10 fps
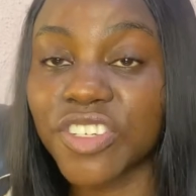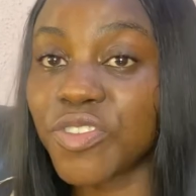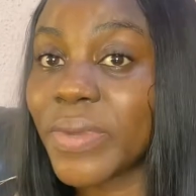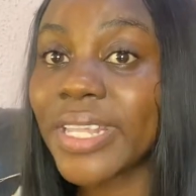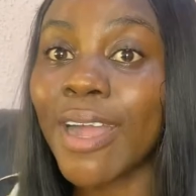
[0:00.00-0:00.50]
No
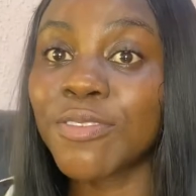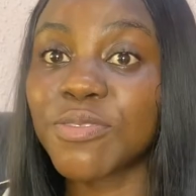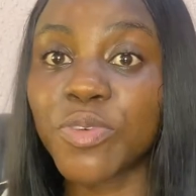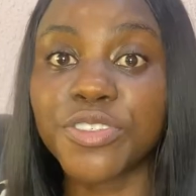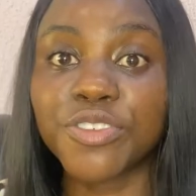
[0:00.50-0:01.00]
matter how
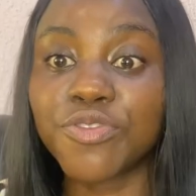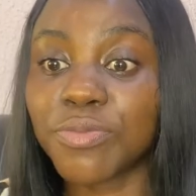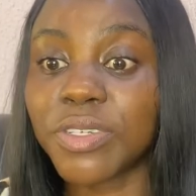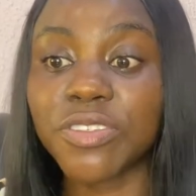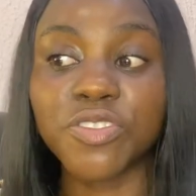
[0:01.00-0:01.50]
small the room
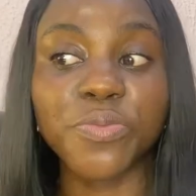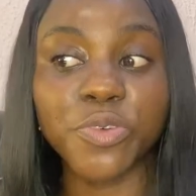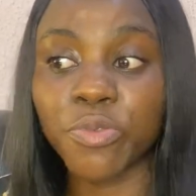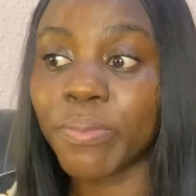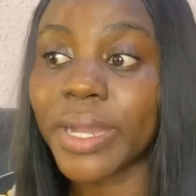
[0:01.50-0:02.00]
is,
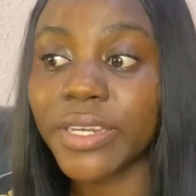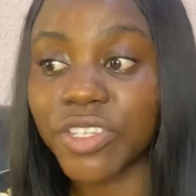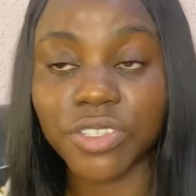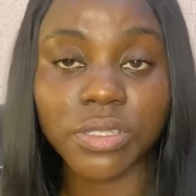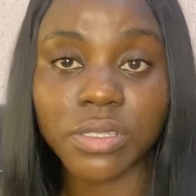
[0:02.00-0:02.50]
people
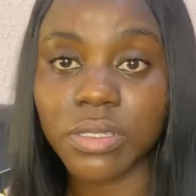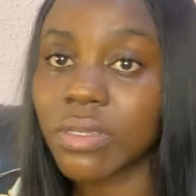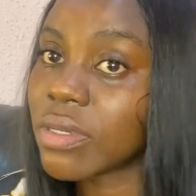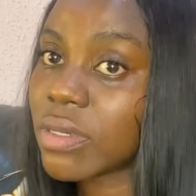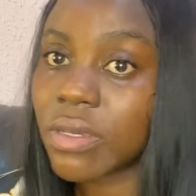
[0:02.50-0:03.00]
manage it.
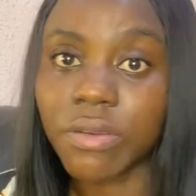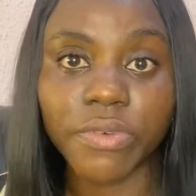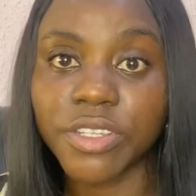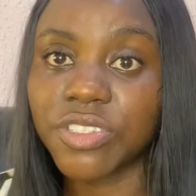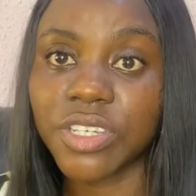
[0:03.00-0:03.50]

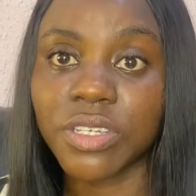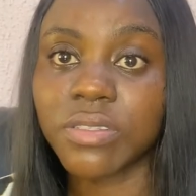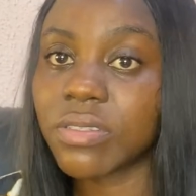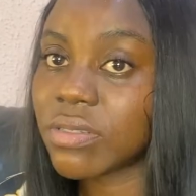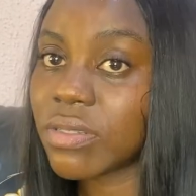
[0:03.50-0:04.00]
Rent
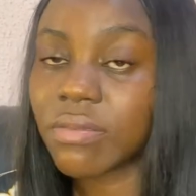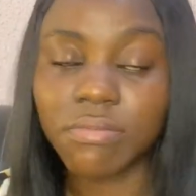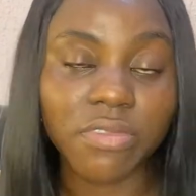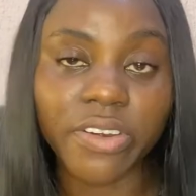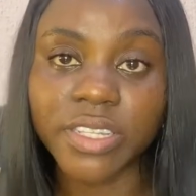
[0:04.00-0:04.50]
chairs,
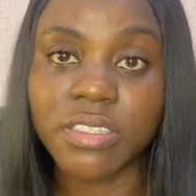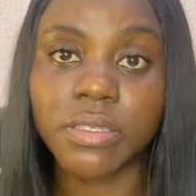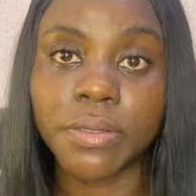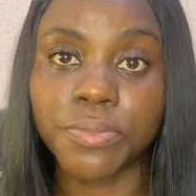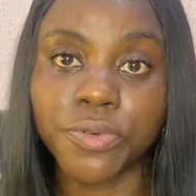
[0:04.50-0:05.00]
rent
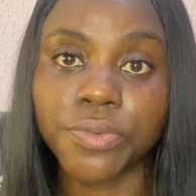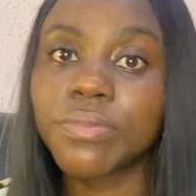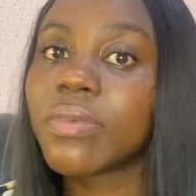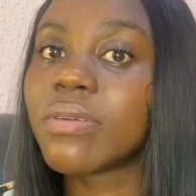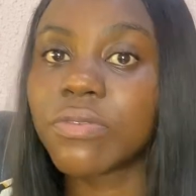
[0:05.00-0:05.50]
table
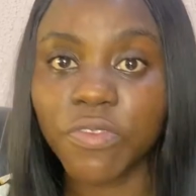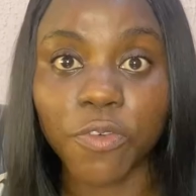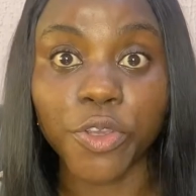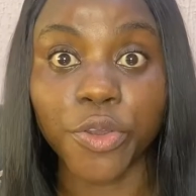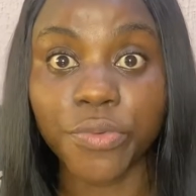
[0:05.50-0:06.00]

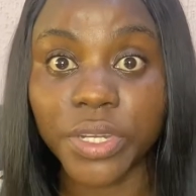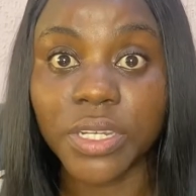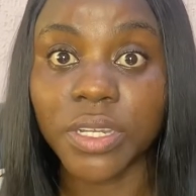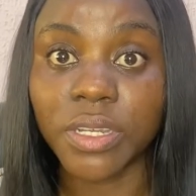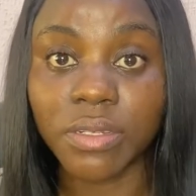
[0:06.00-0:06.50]
for your
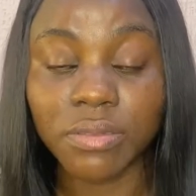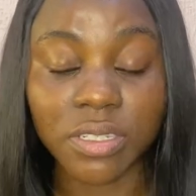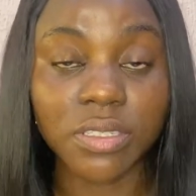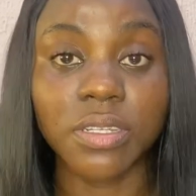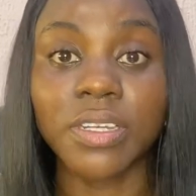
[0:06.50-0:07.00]
reading,
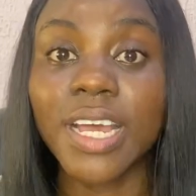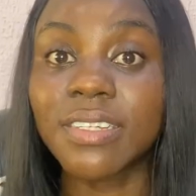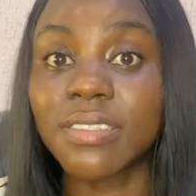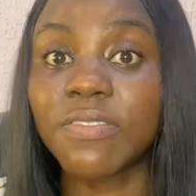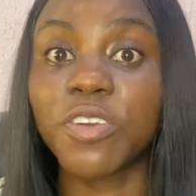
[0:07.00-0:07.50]
this thing,
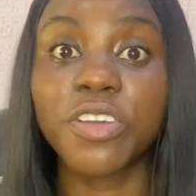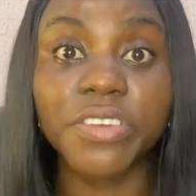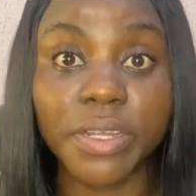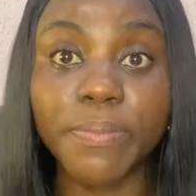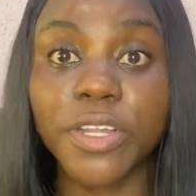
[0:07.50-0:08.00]
that's for your
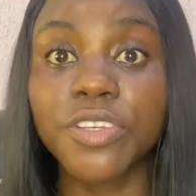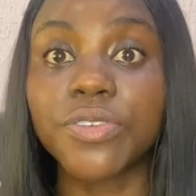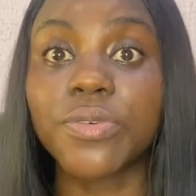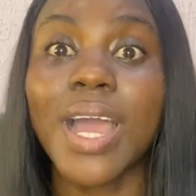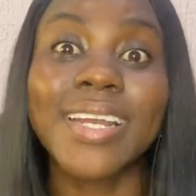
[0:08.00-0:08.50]
reading
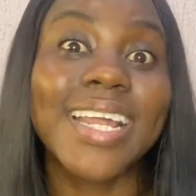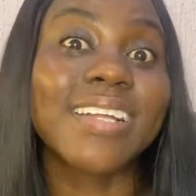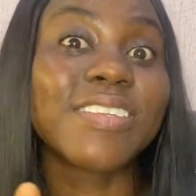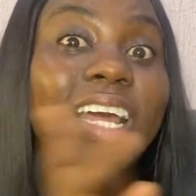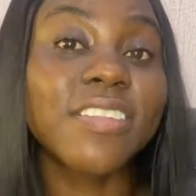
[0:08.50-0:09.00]
pleasure. And
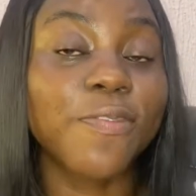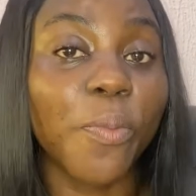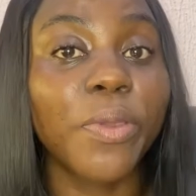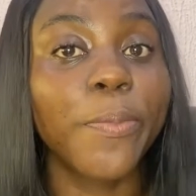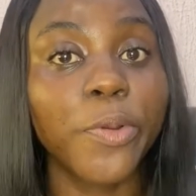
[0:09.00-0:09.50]
that's for
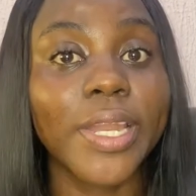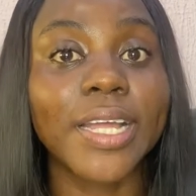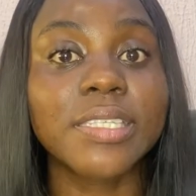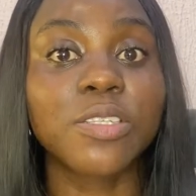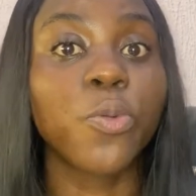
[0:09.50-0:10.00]
people
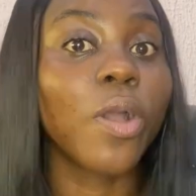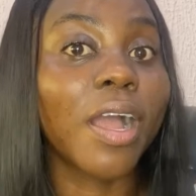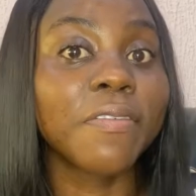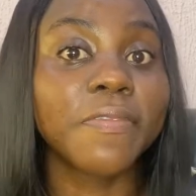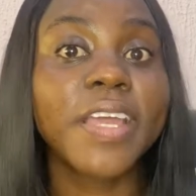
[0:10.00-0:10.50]
that don't
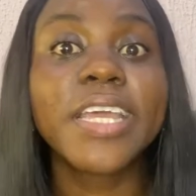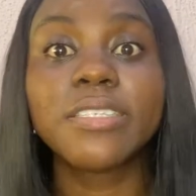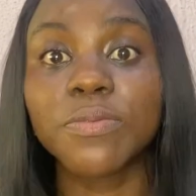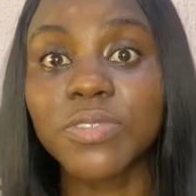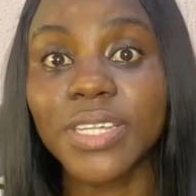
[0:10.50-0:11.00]
have
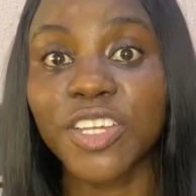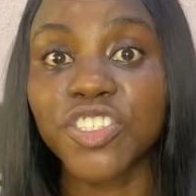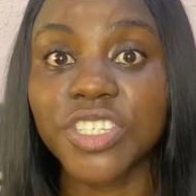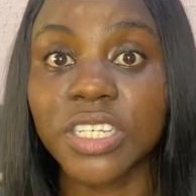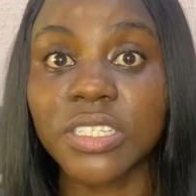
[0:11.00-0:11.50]
tables and
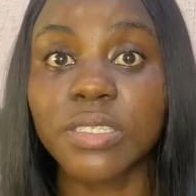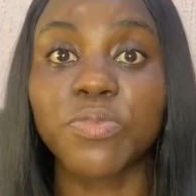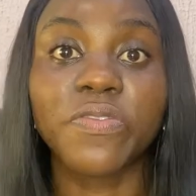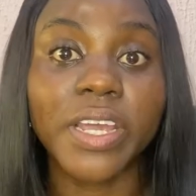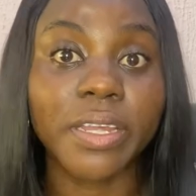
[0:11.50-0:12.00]
chairs
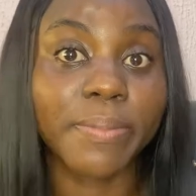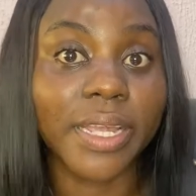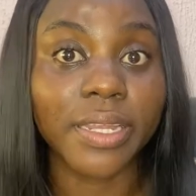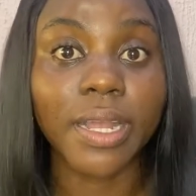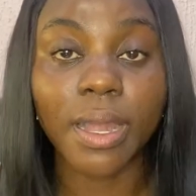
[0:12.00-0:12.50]
provided by
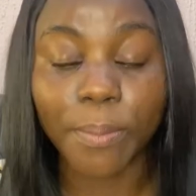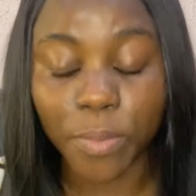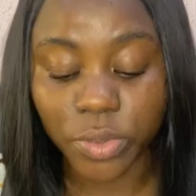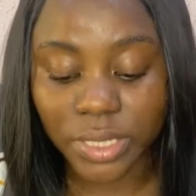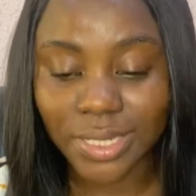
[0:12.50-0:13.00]
the
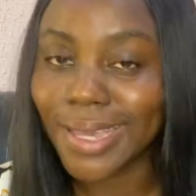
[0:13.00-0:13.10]
campus.